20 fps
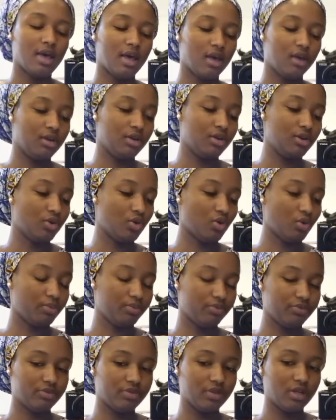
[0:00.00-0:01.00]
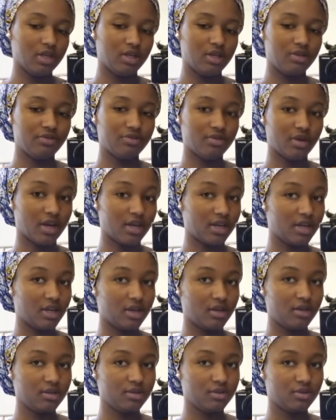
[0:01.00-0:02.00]
And hopefully
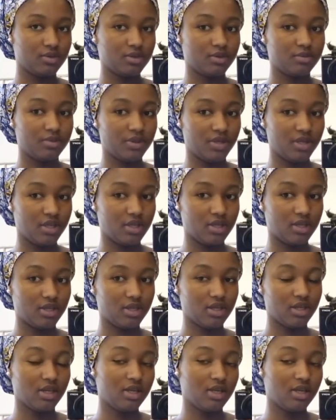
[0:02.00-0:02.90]
Friday would be